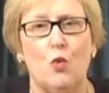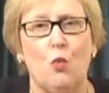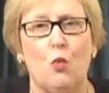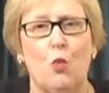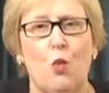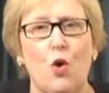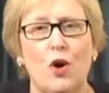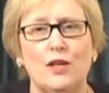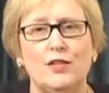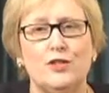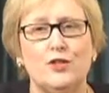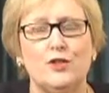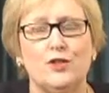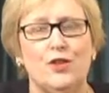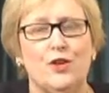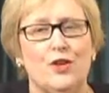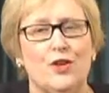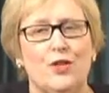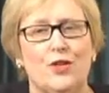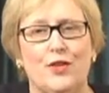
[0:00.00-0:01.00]

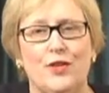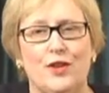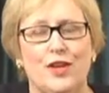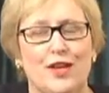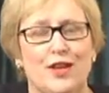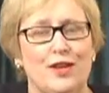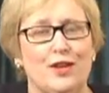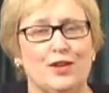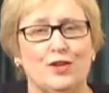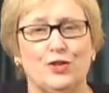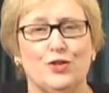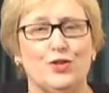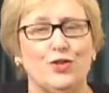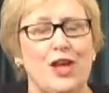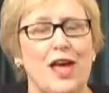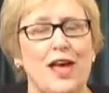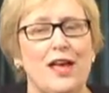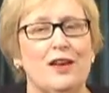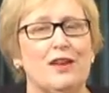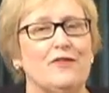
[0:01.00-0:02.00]
once the
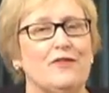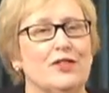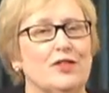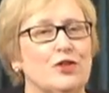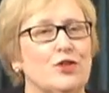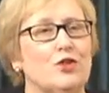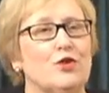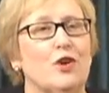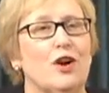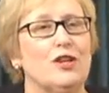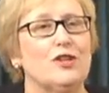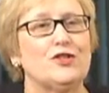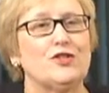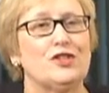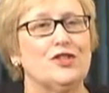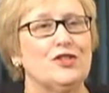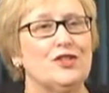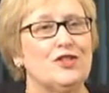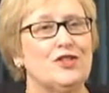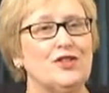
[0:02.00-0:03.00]
set of
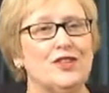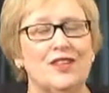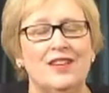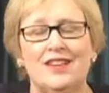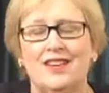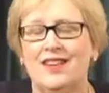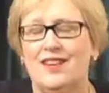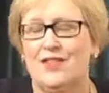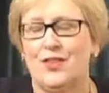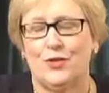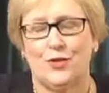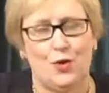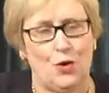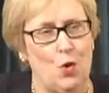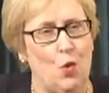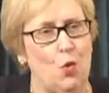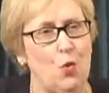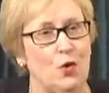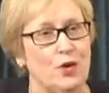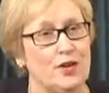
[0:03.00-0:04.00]
instructions that the
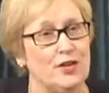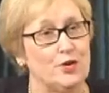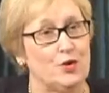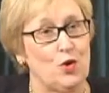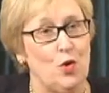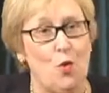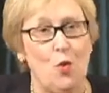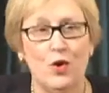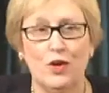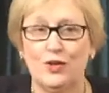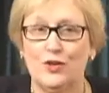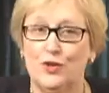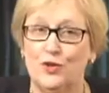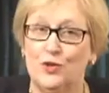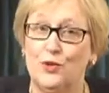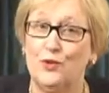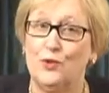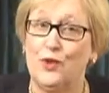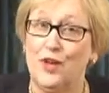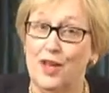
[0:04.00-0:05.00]
court is going
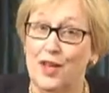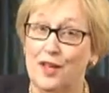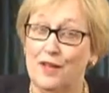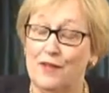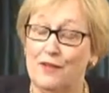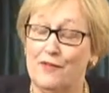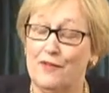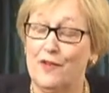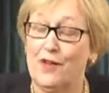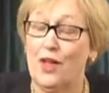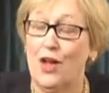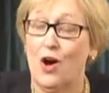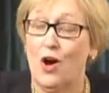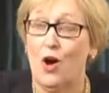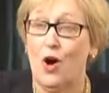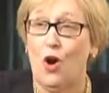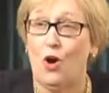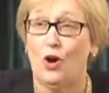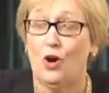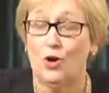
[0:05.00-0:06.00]
to give
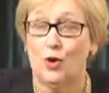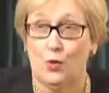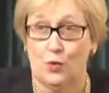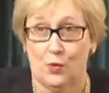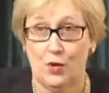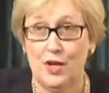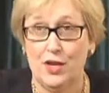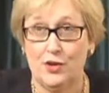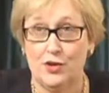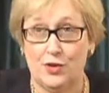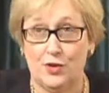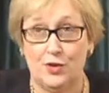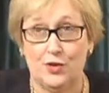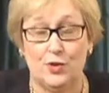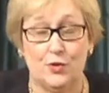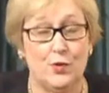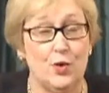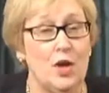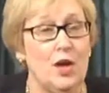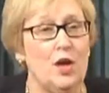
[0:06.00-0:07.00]
are agreed
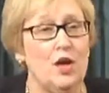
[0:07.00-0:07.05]
to,